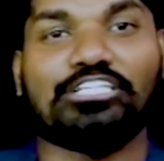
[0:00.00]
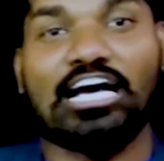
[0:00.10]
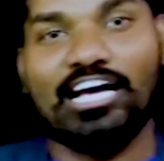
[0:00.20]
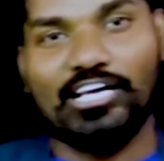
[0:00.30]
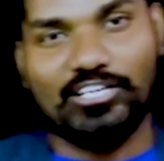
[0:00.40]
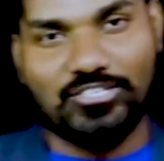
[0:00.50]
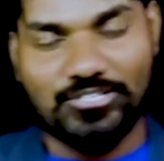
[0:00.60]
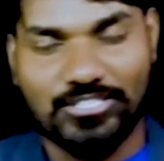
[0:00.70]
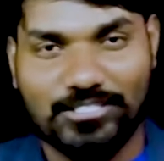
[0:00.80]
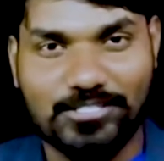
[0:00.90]
with high
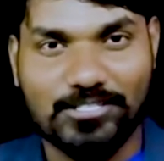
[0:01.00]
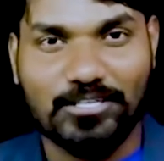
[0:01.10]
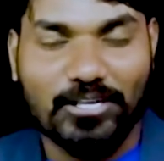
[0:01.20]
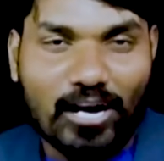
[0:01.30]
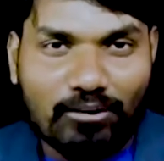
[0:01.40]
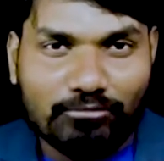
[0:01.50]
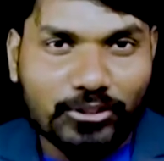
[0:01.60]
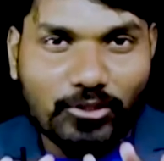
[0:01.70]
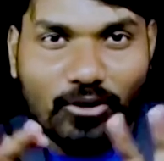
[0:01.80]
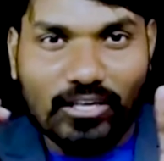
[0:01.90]
resistance. Now
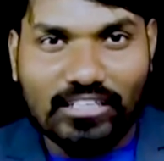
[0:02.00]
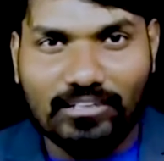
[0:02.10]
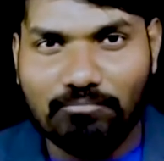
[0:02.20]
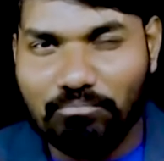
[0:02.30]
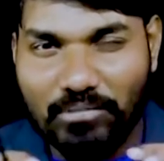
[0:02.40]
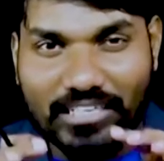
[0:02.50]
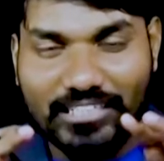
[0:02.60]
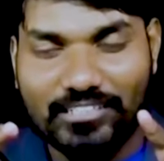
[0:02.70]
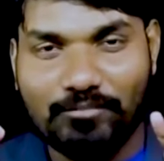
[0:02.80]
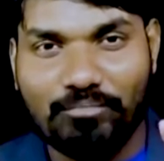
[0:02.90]
you got the
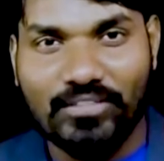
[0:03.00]
complete